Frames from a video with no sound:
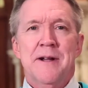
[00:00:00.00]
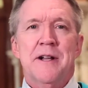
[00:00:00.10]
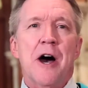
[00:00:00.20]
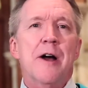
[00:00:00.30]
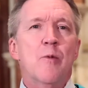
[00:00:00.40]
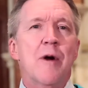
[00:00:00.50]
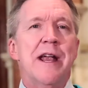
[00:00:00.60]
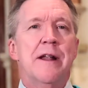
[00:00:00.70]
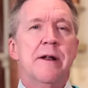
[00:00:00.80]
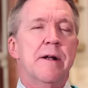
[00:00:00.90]
God
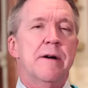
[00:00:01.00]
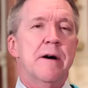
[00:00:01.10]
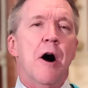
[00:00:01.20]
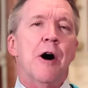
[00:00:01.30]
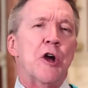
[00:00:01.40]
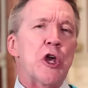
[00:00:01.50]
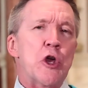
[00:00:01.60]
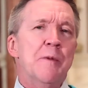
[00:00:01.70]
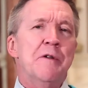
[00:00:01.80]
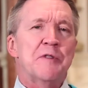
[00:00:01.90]
waited on a
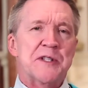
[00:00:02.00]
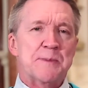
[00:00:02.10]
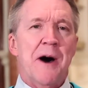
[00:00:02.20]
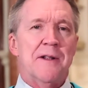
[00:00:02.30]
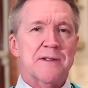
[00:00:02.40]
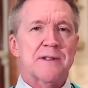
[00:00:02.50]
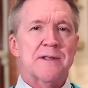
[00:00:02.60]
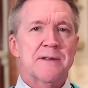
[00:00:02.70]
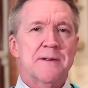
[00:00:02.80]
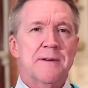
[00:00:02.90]
human response.